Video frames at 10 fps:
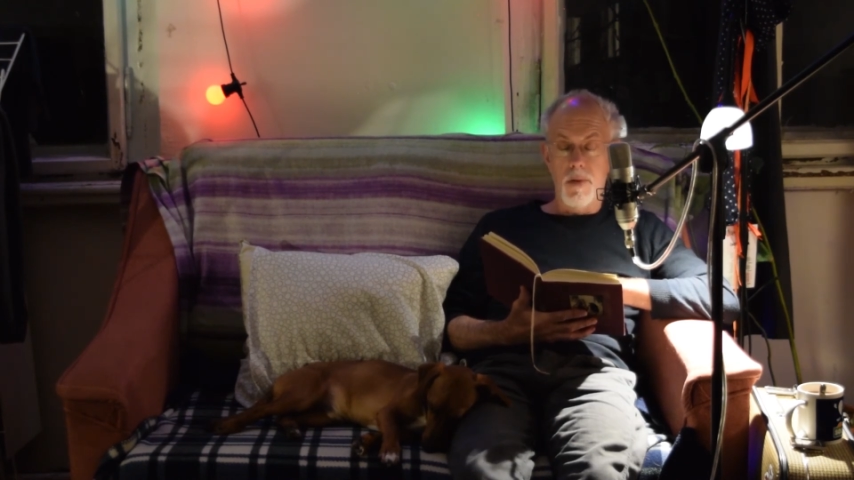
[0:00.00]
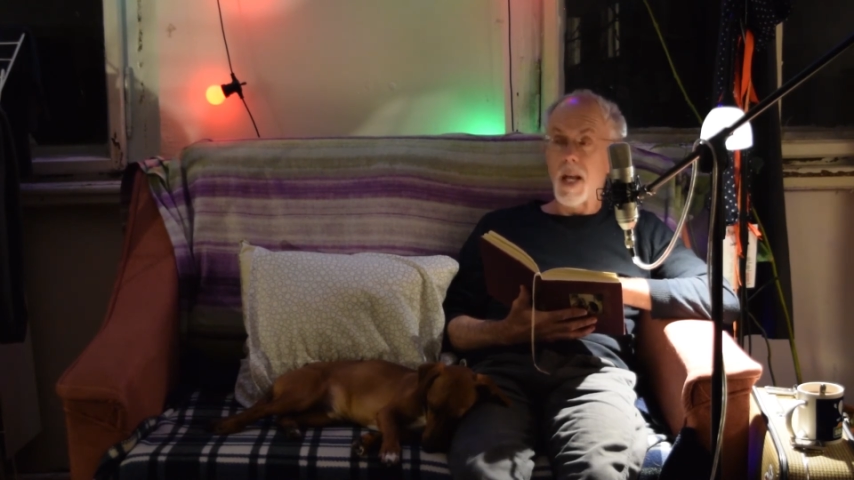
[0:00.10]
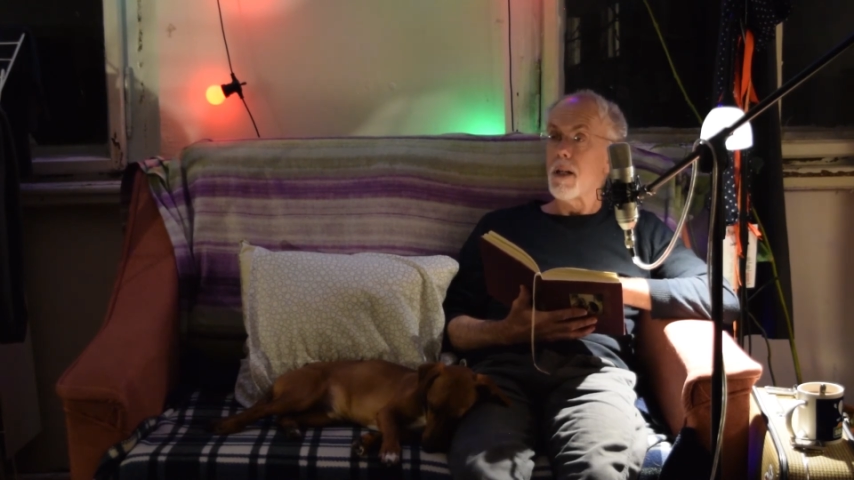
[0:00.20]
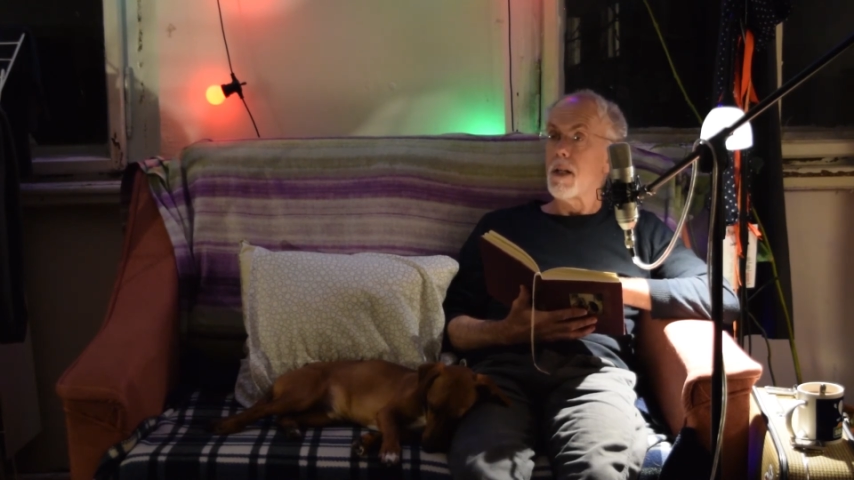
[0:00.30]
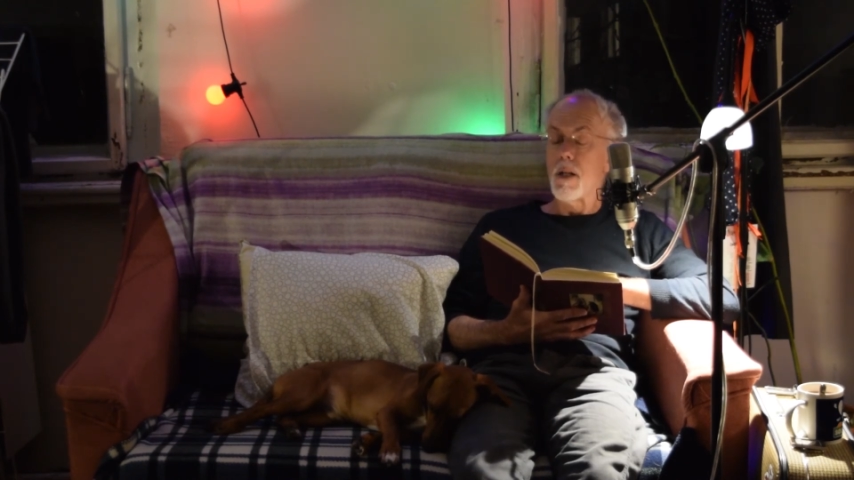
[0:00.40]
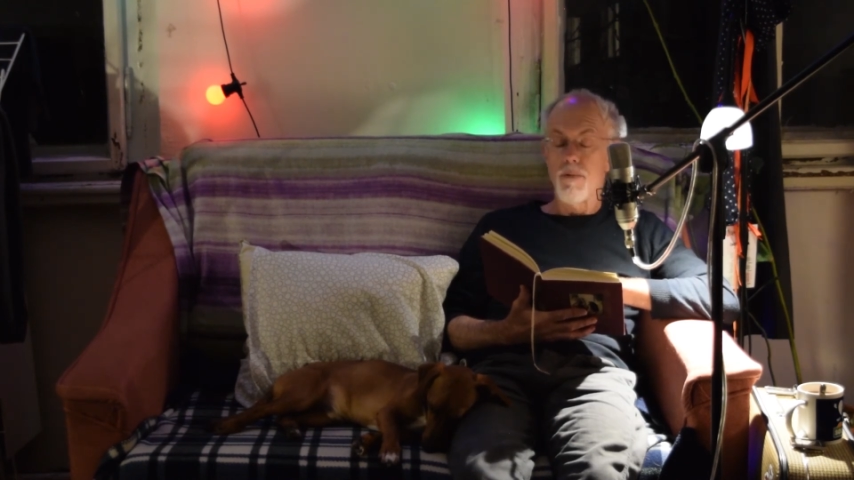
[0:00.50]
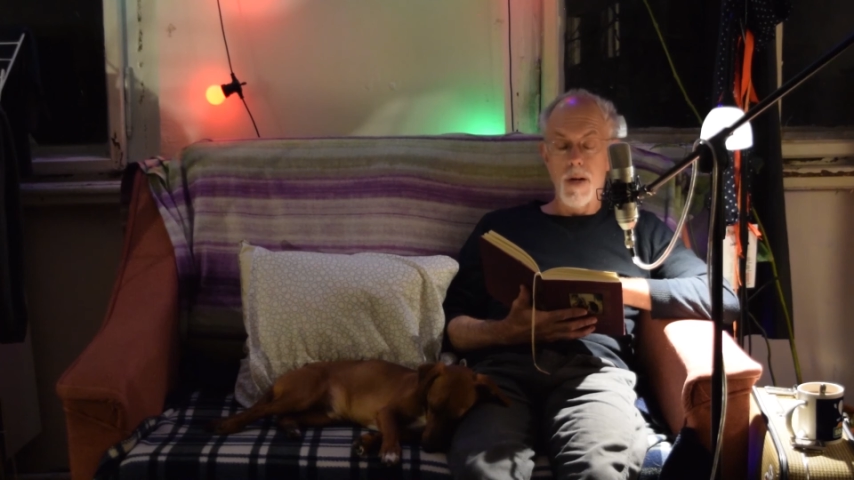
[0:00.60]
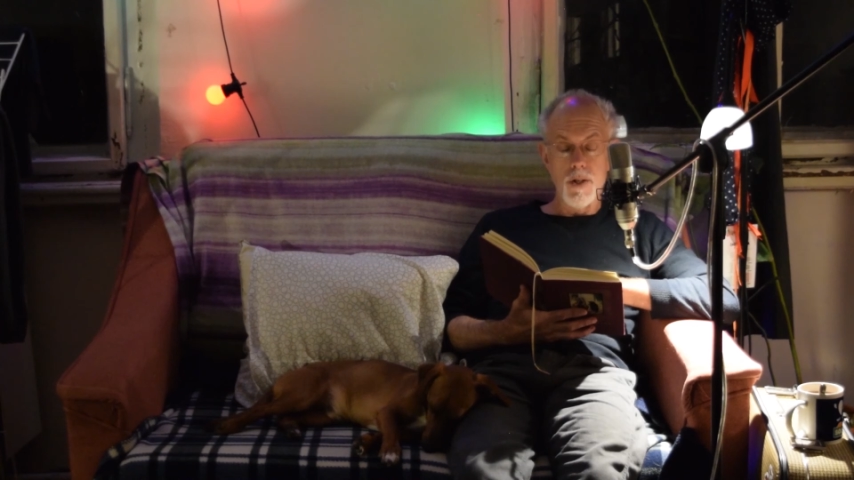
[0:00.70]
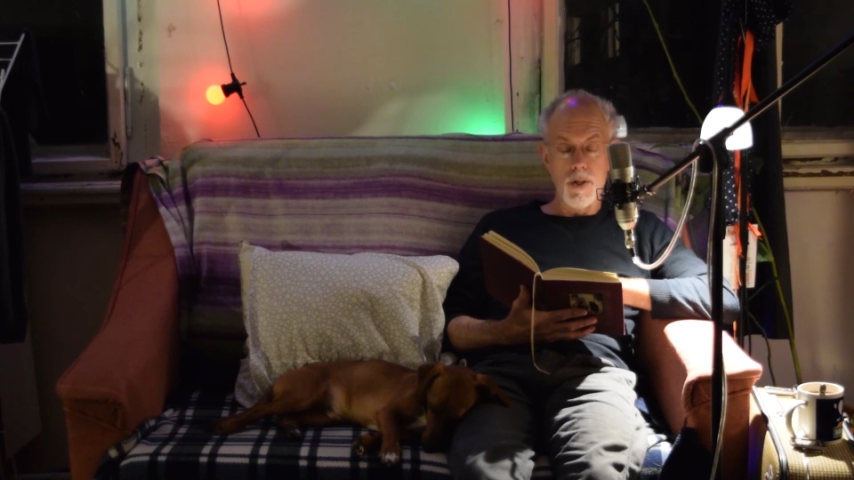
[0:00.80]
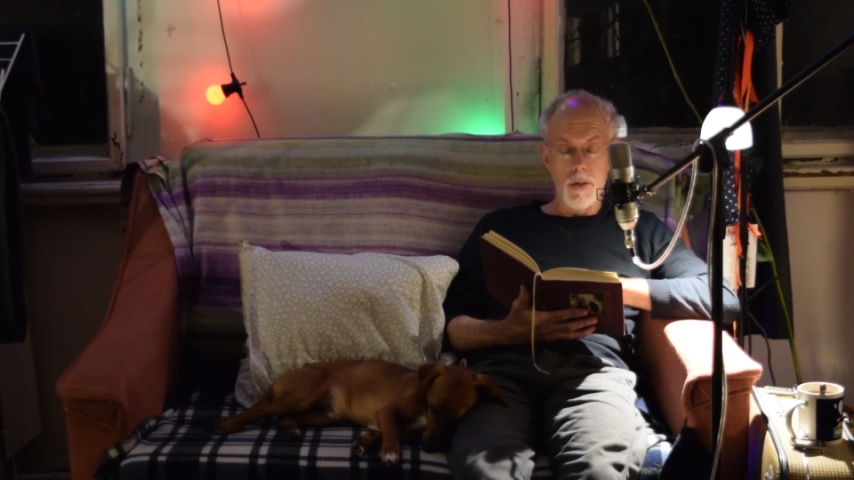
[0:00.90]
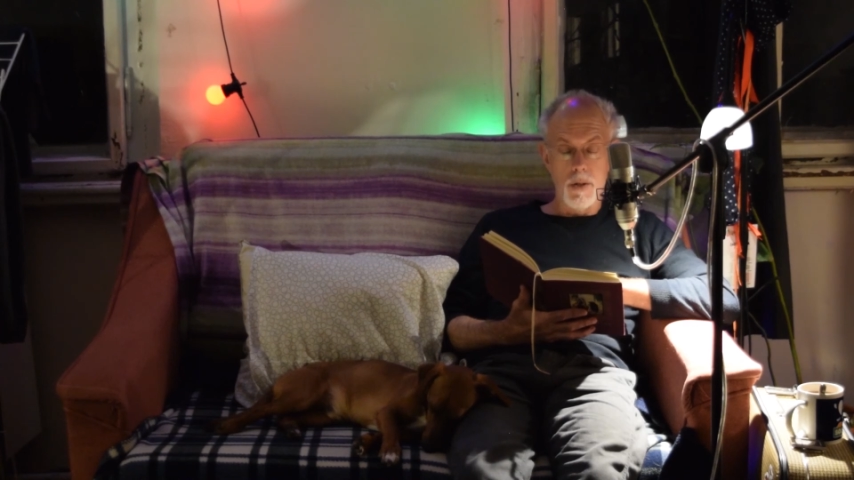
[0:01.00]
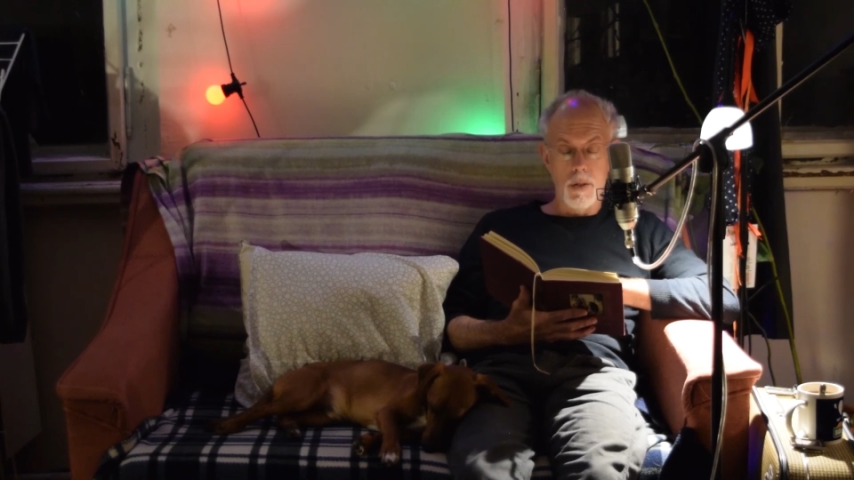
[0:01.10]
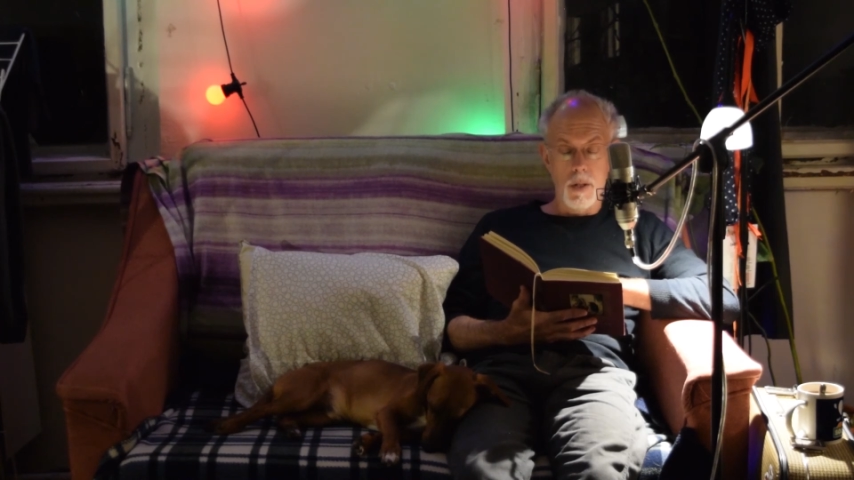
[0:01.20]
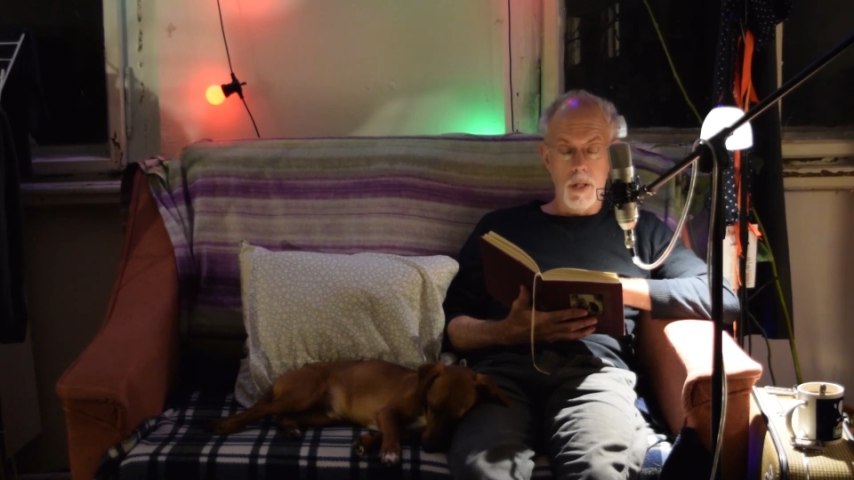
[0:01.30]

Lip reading: Take the adventure,